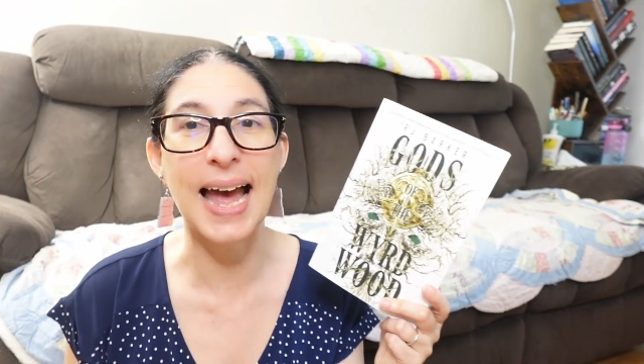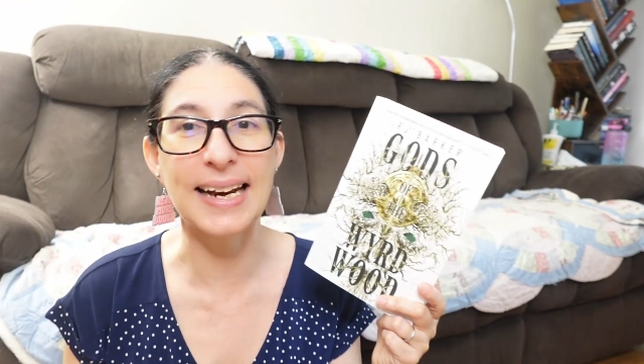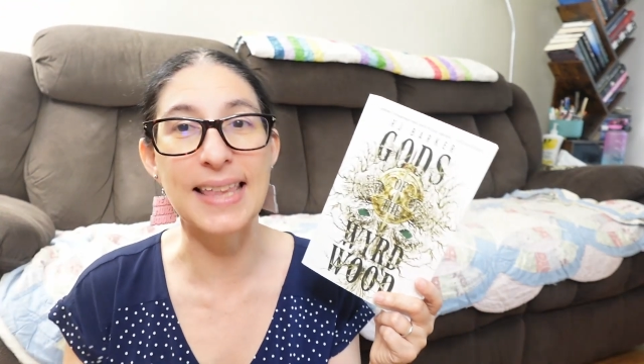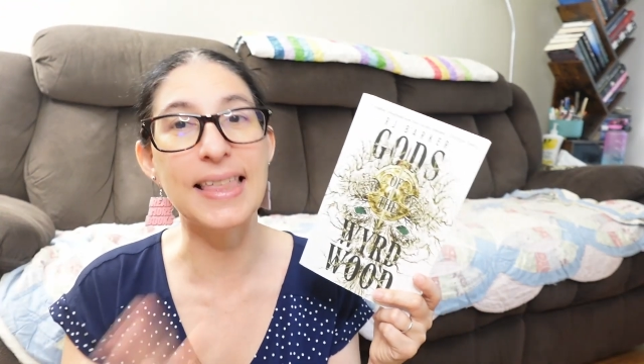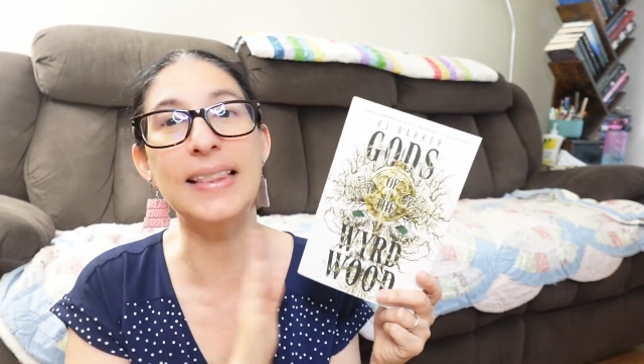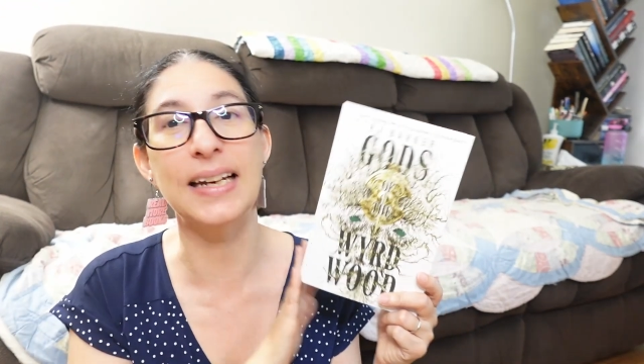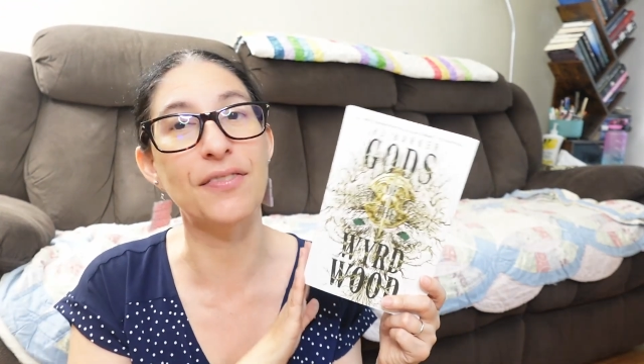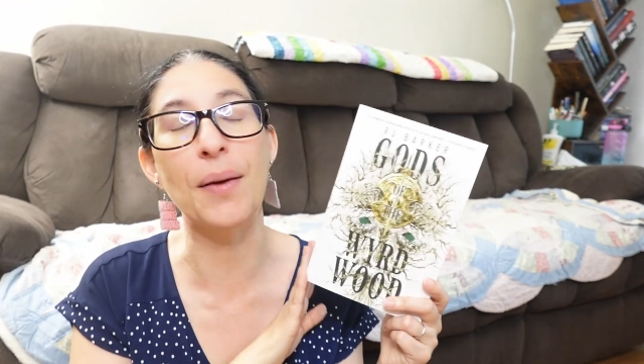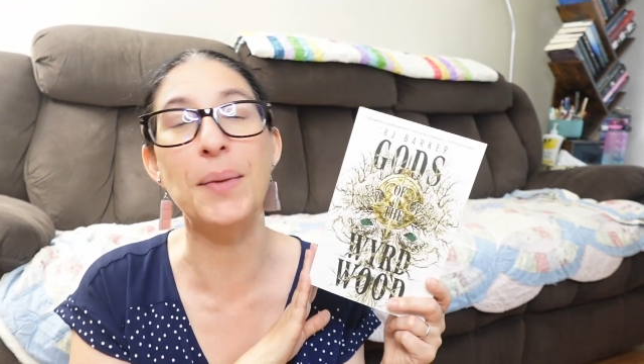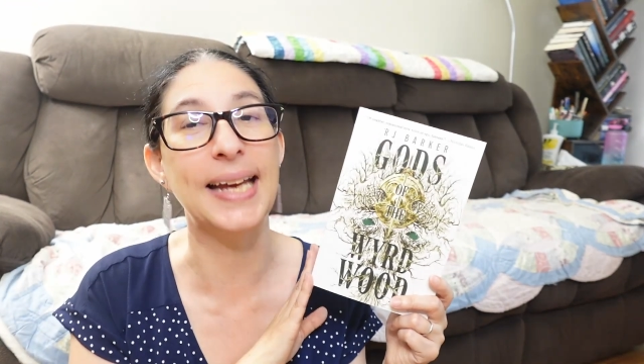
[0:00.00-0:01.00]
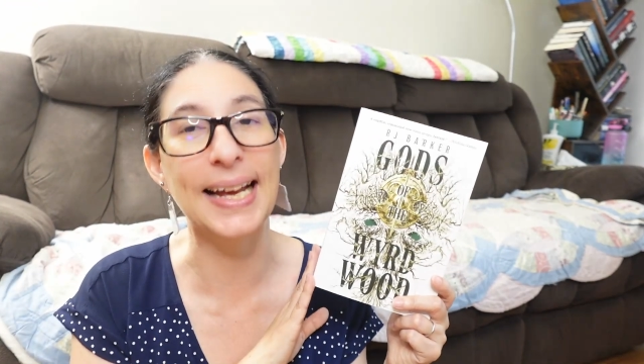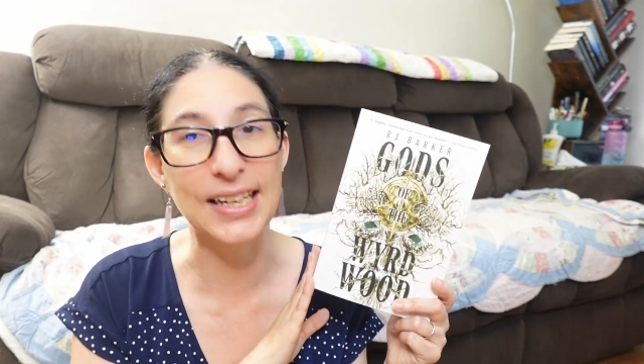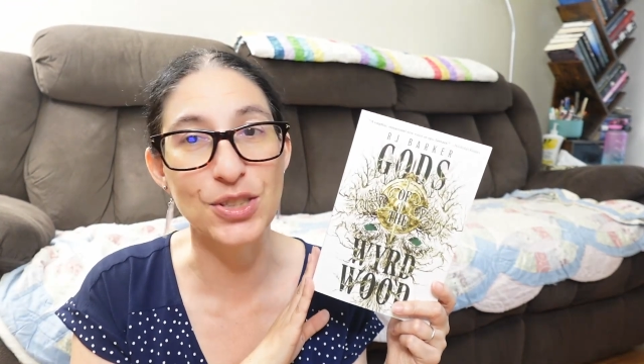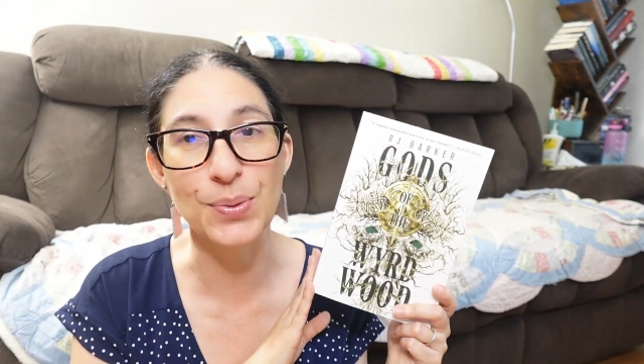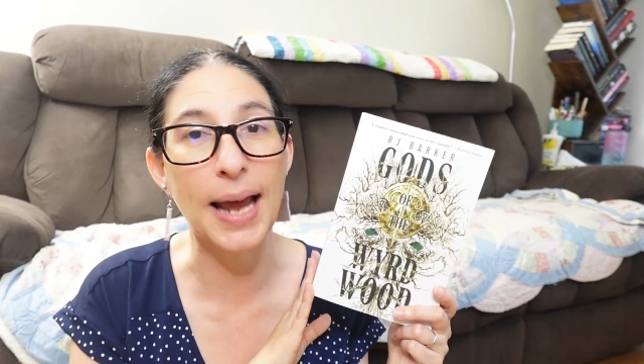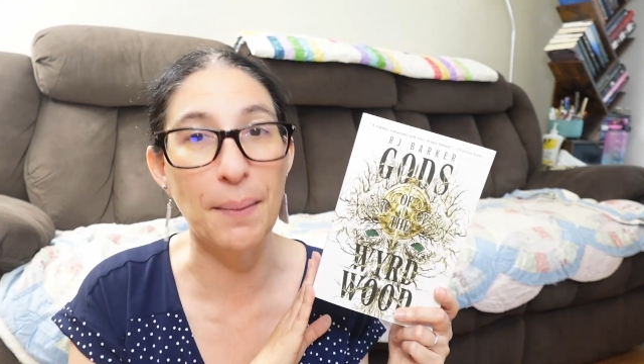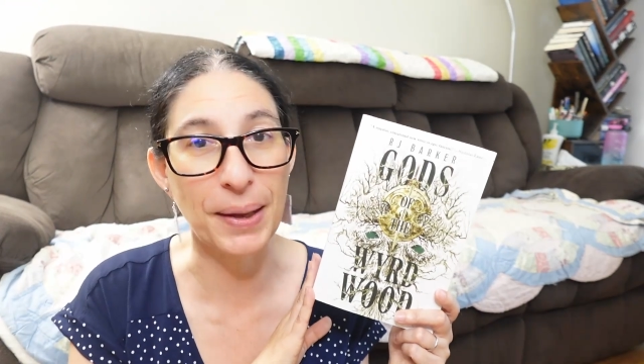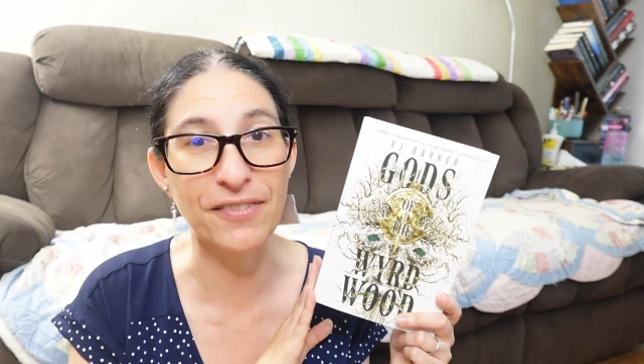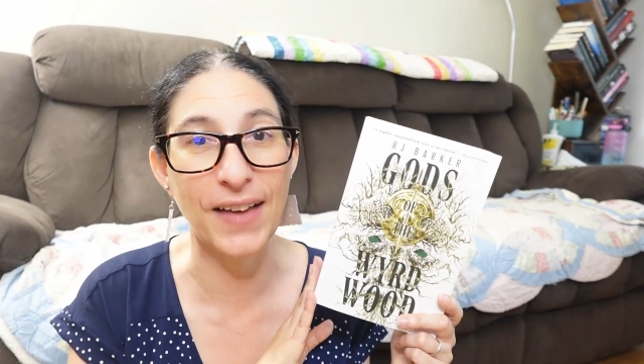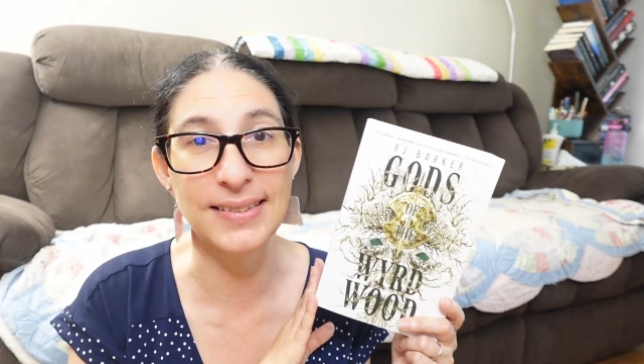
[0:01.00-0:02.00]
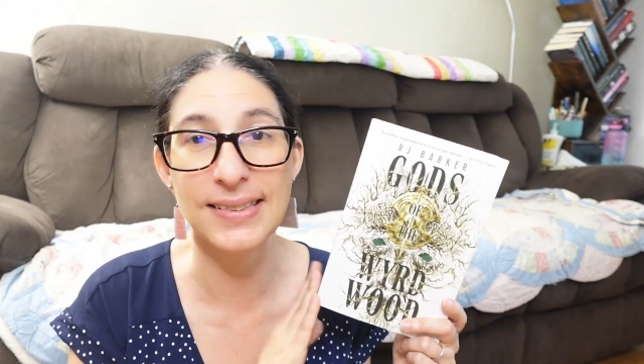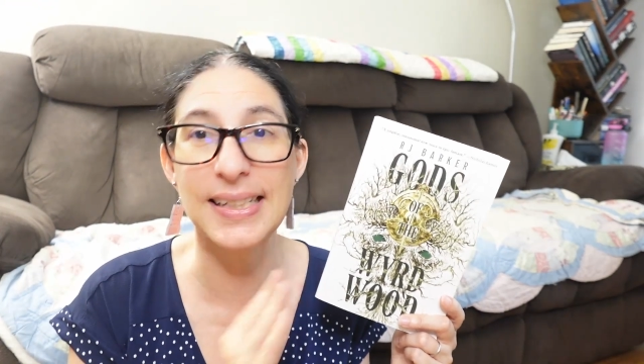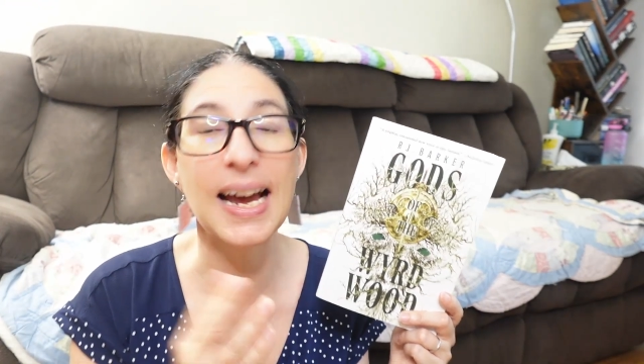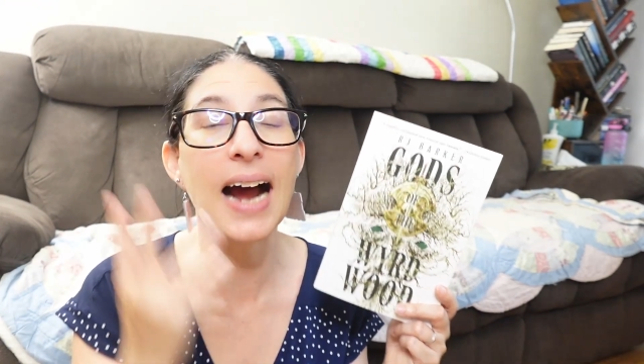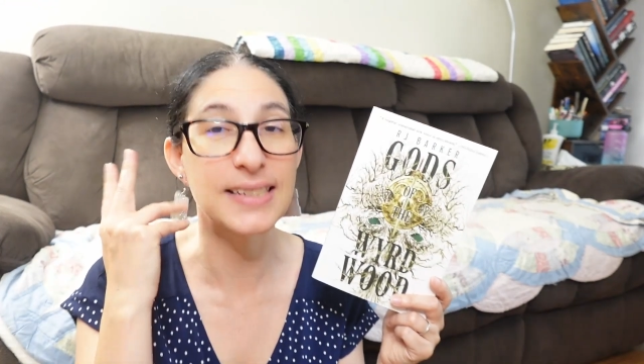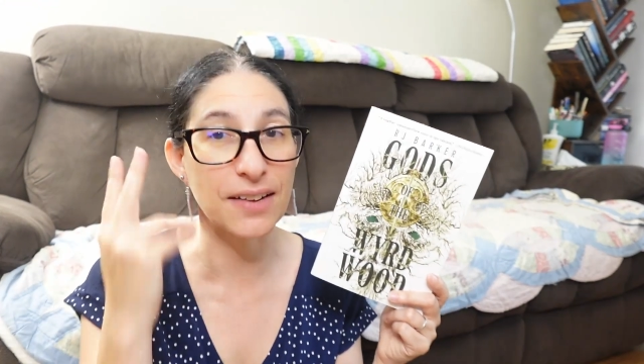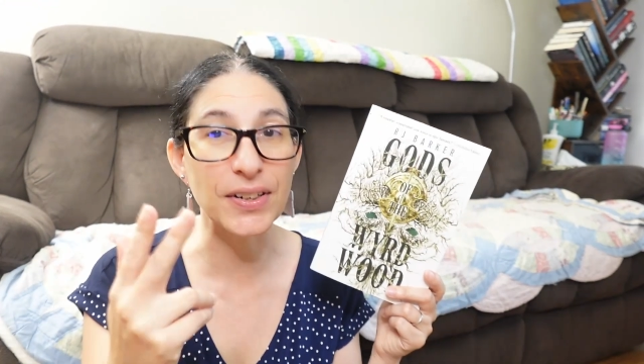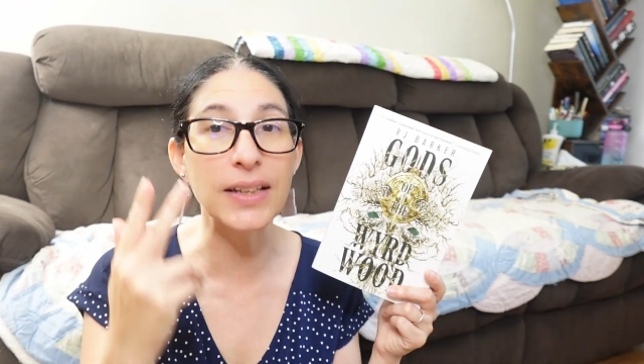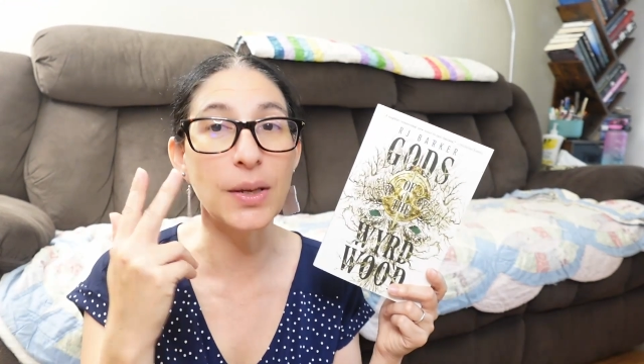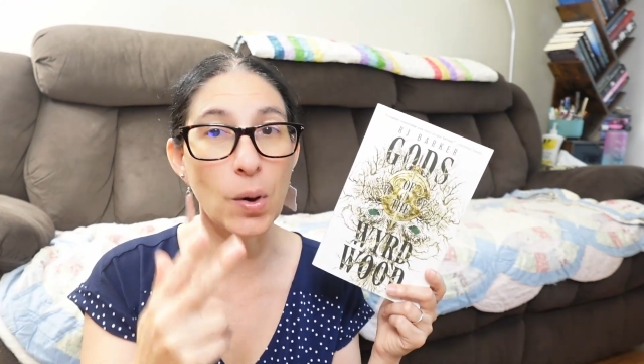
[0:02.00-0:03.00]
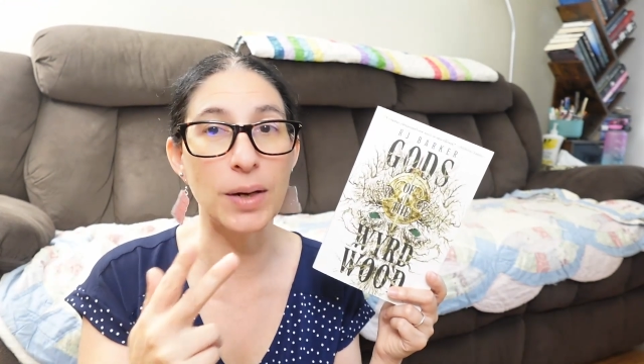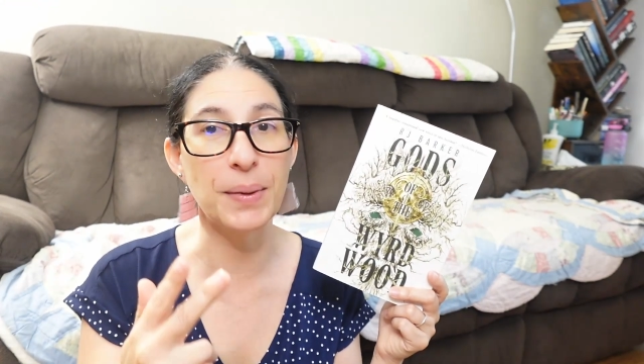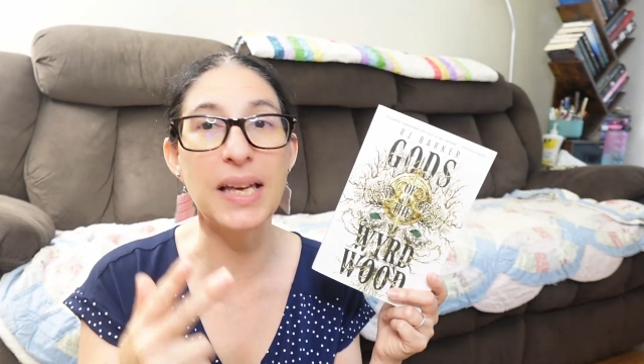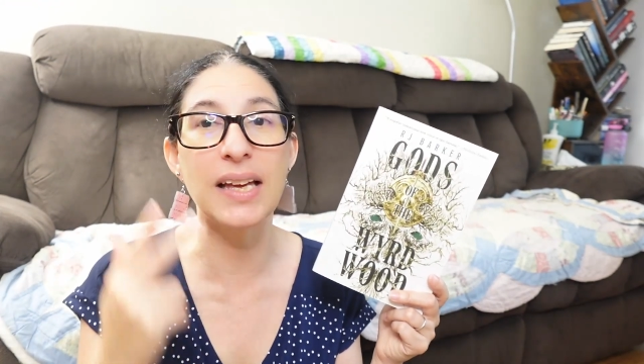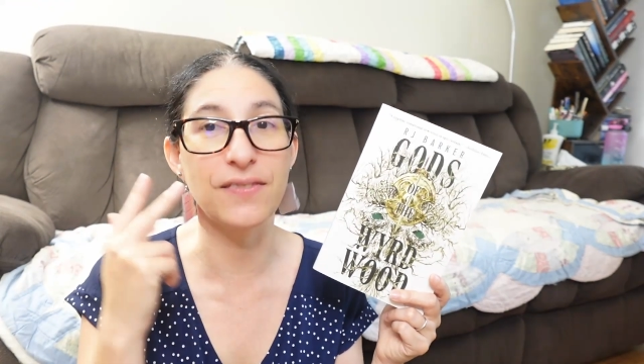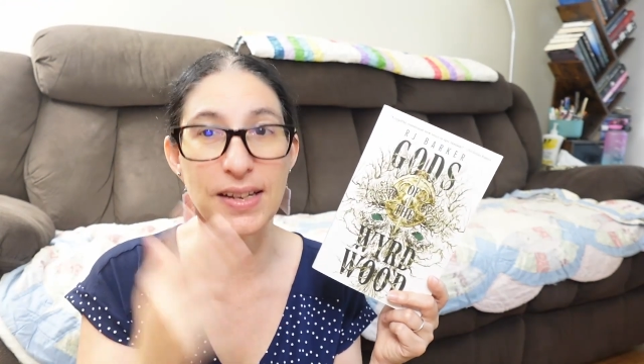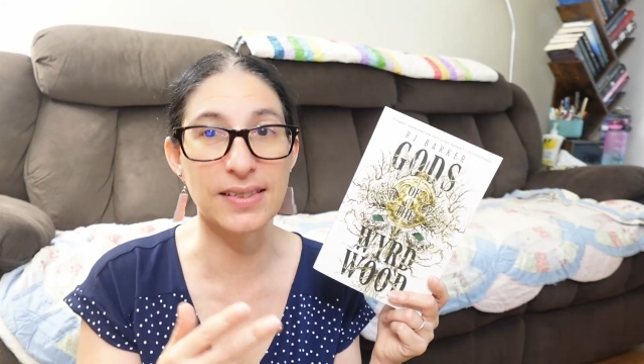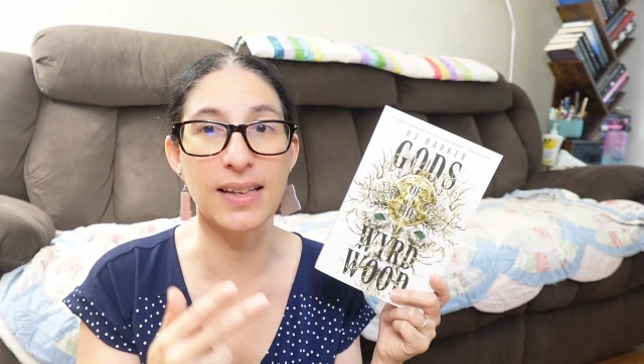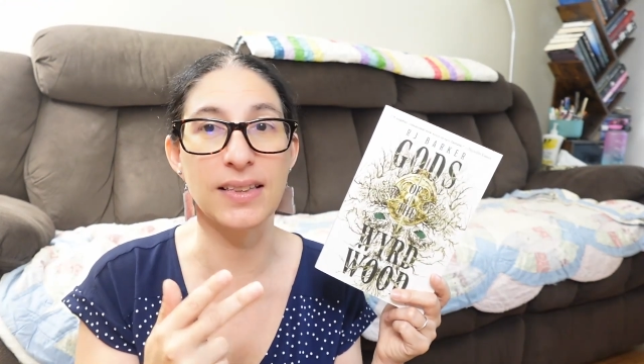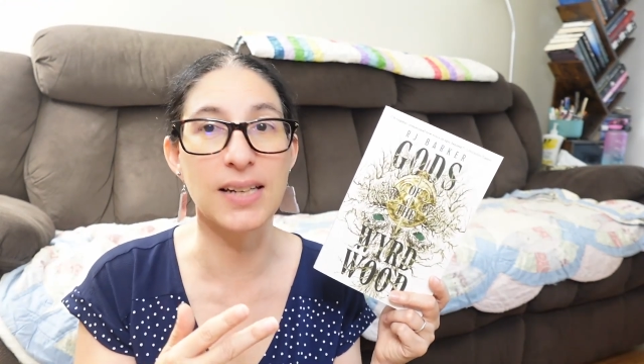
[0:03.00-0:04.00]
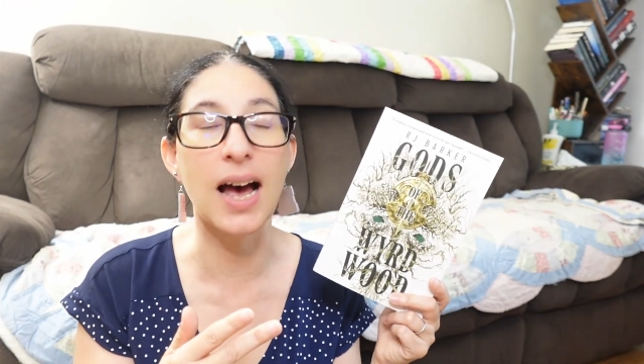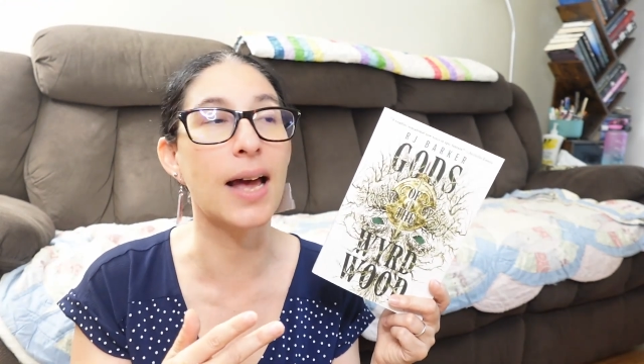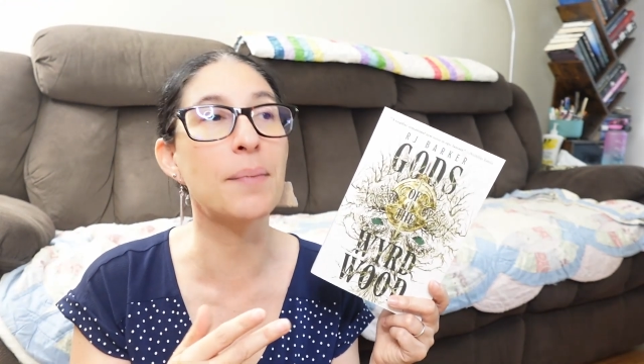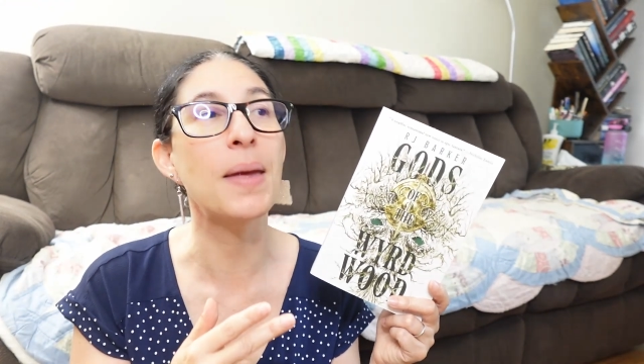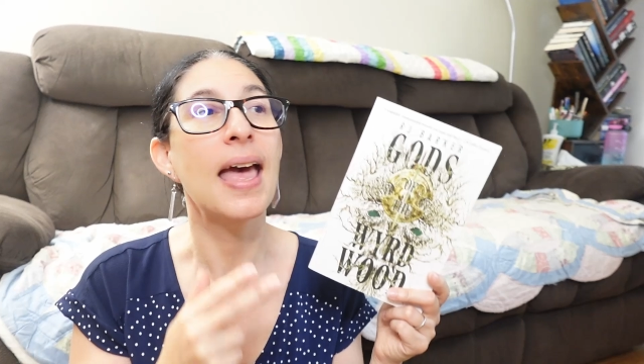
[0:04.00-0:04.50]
And I think that if I'm going to get into an epic fantasy, I definitely want to be investing the time.